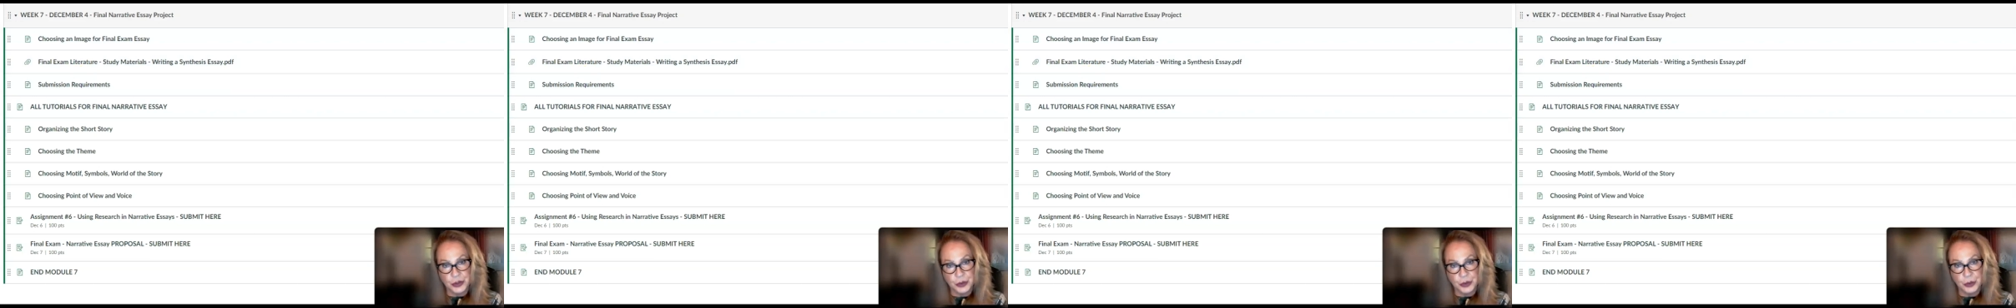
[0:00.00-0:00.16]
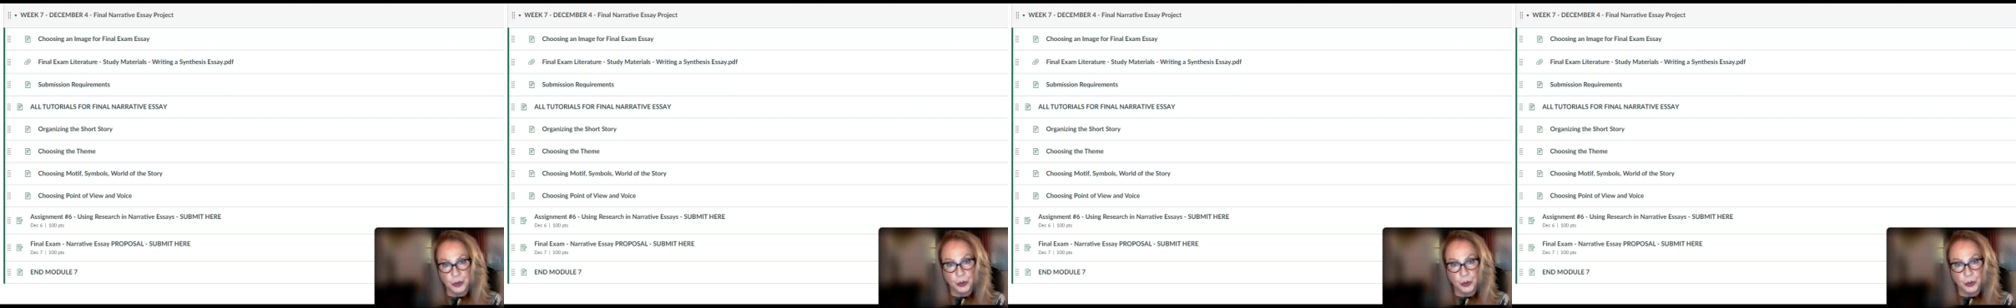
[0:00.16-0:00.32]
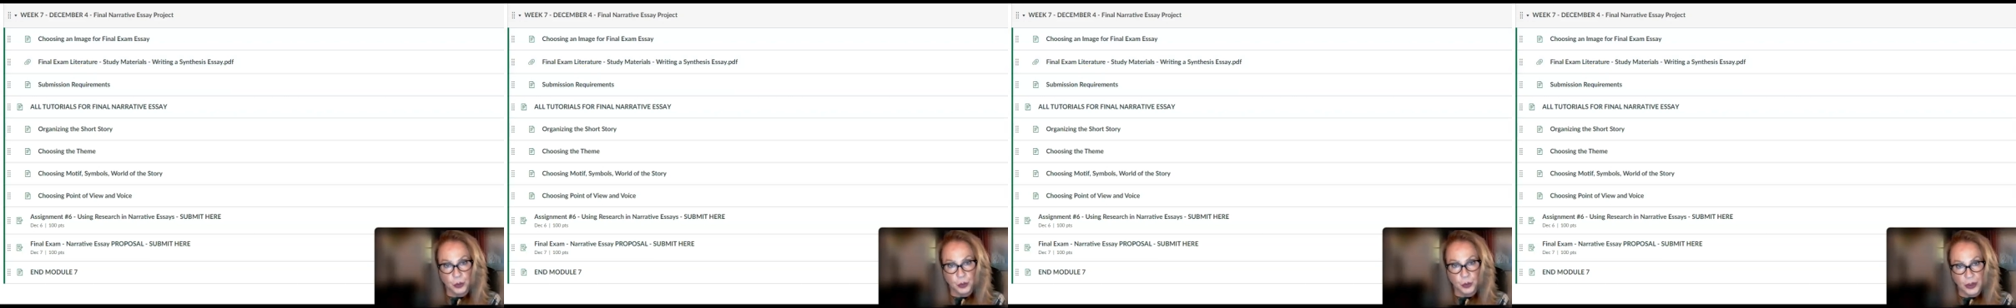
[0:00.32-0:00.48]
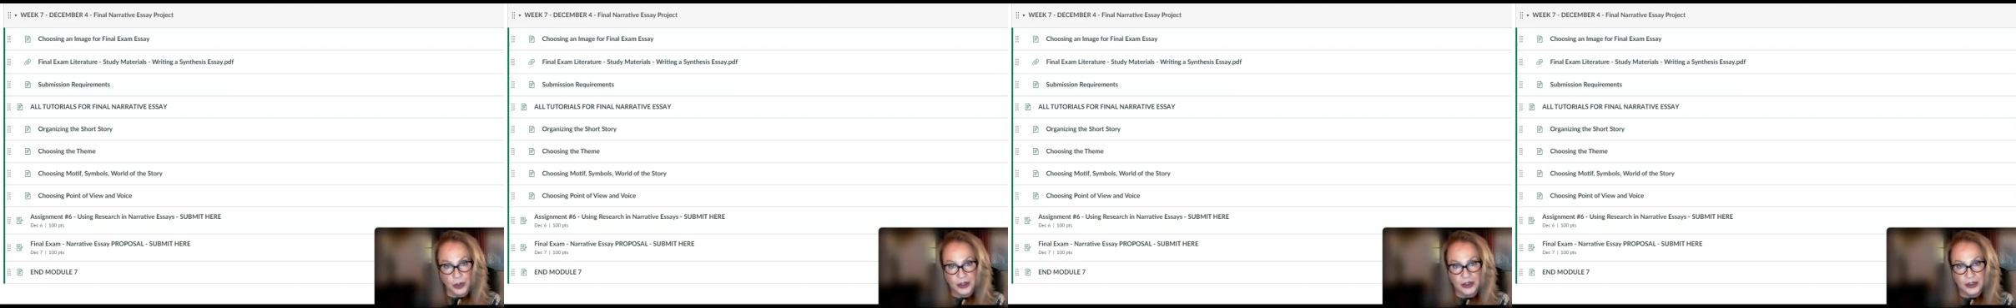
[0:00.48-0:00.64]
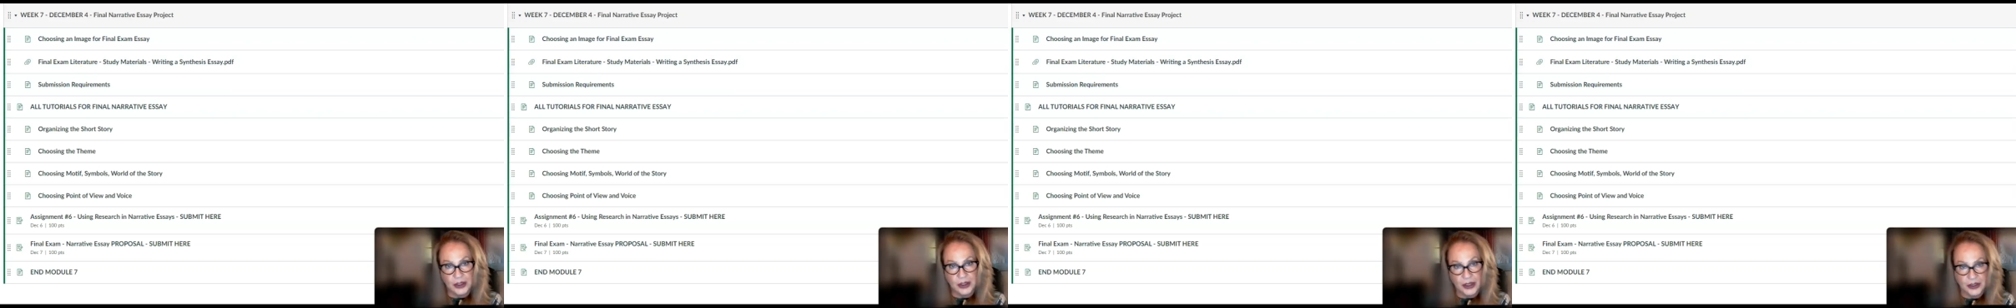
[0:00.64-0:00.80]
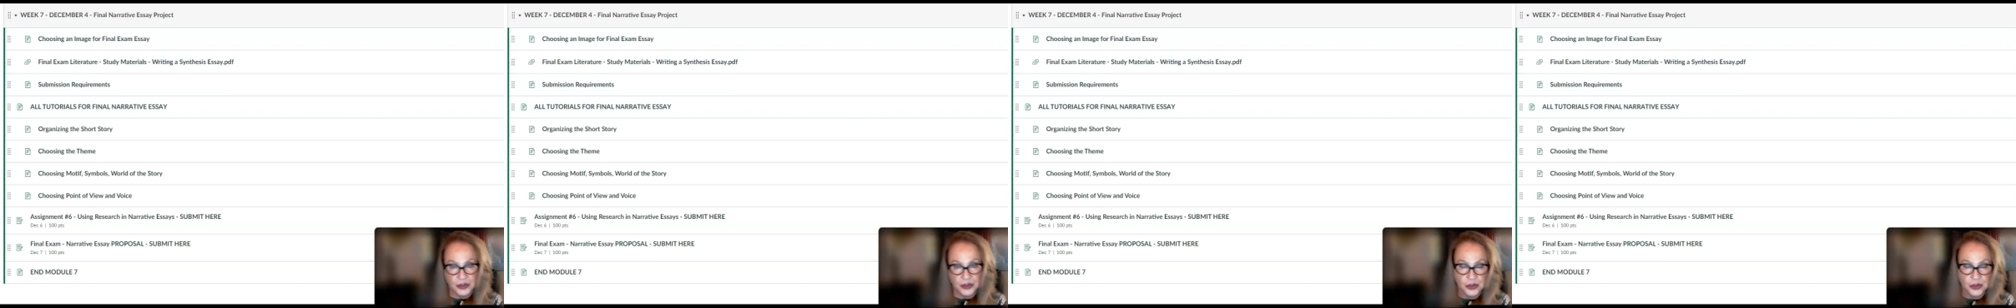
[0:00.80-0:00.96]
to
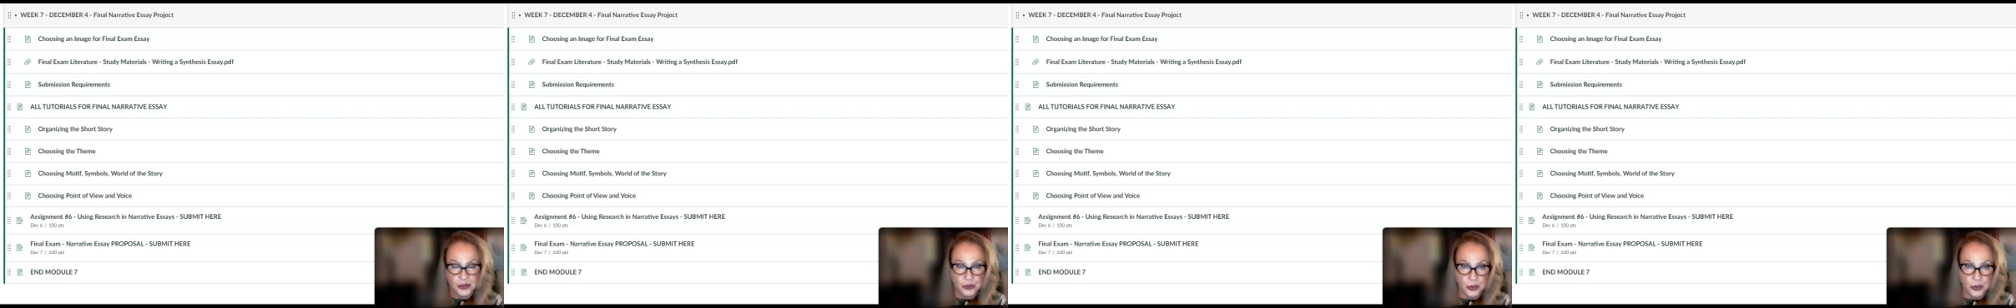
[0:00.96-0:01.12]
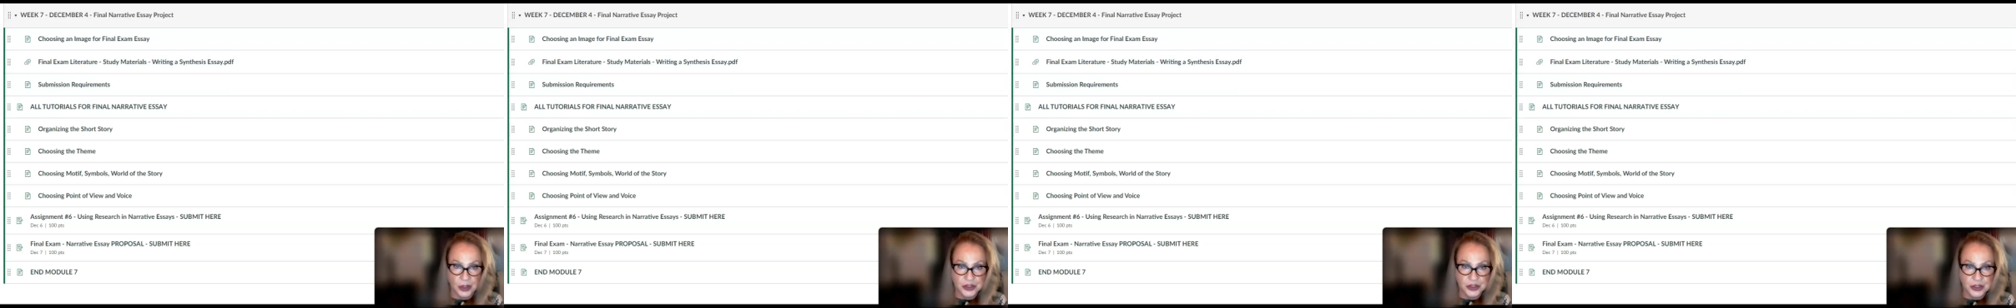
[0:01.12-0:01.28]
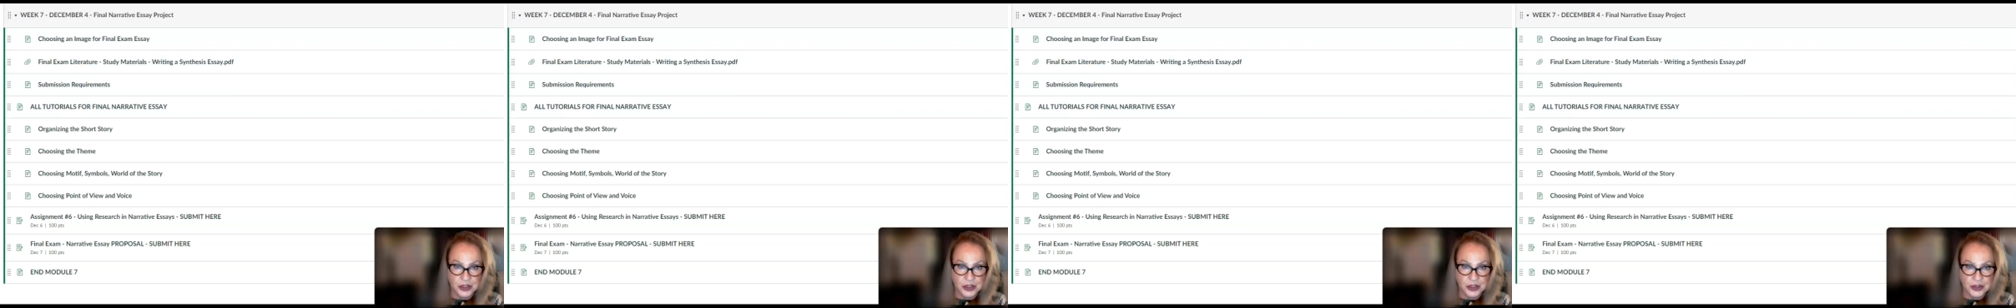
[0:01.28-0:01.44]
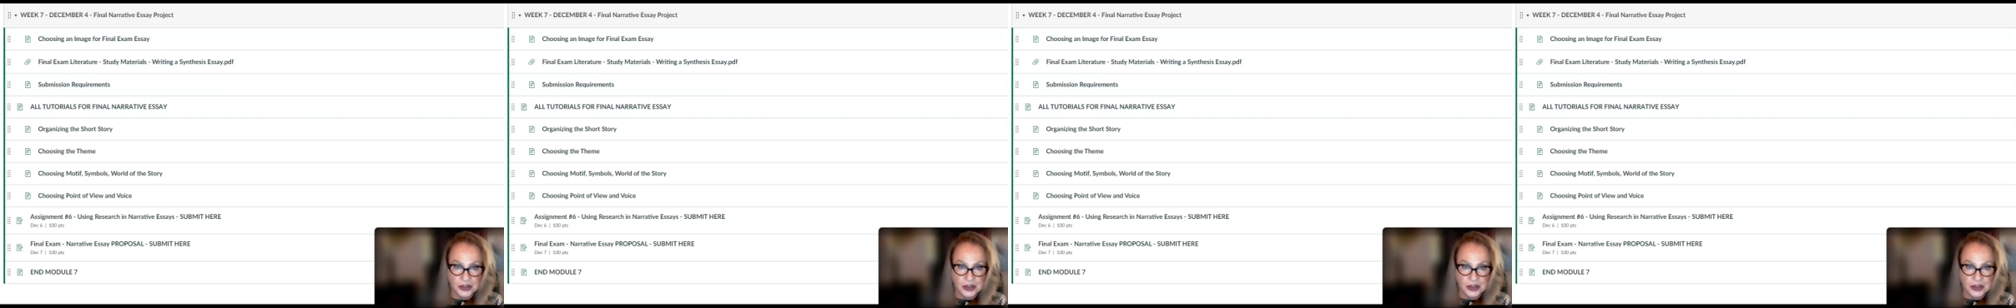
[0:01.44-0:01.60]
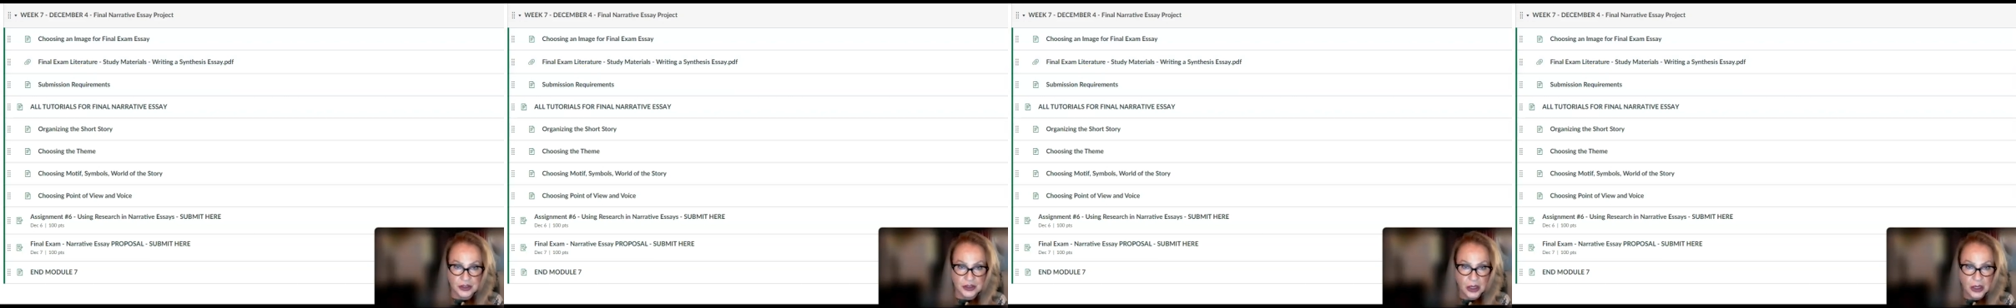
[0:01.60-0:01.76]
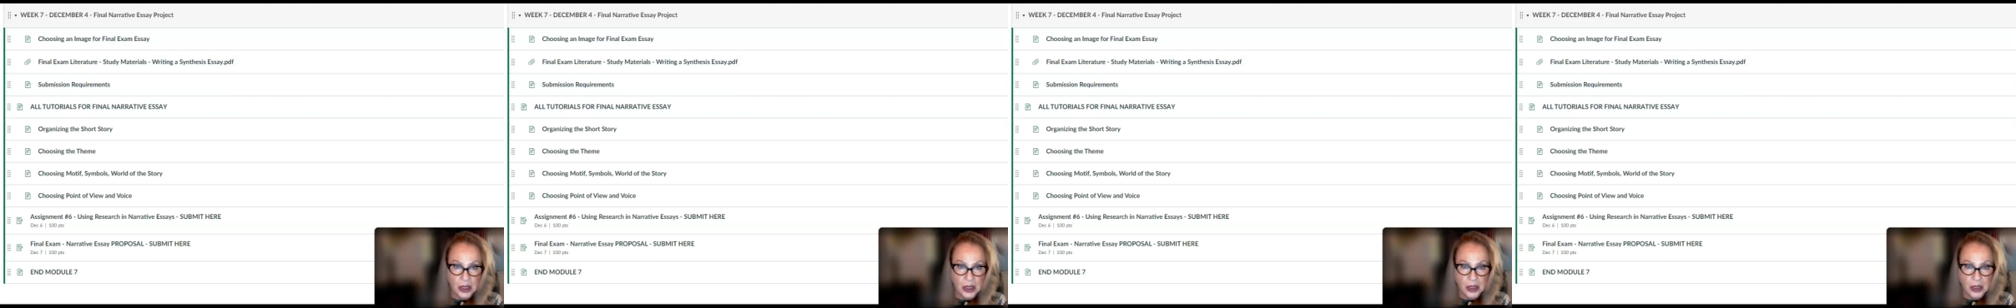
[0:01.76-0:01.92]
written
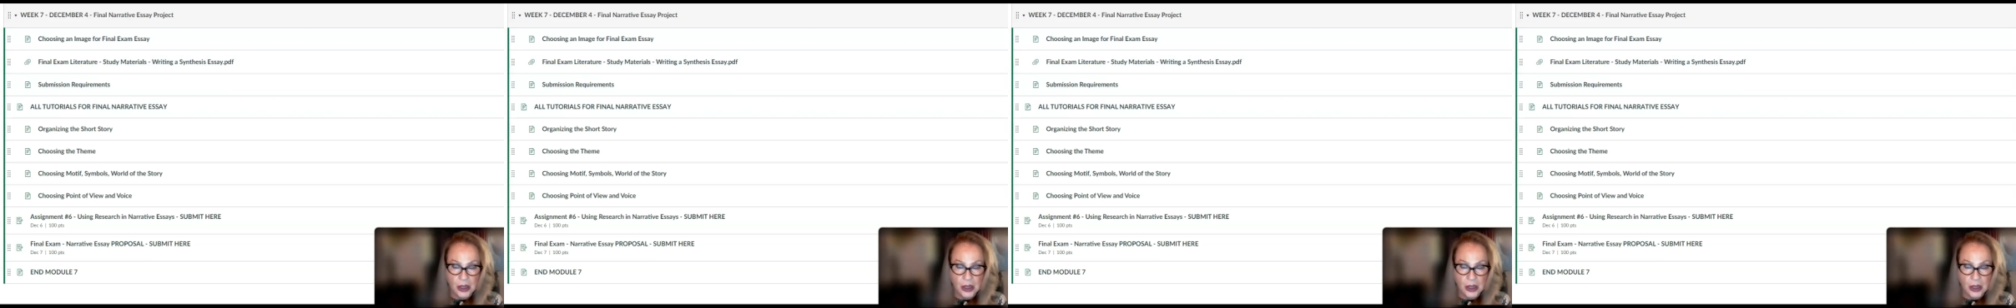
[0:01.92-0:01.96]
instructions.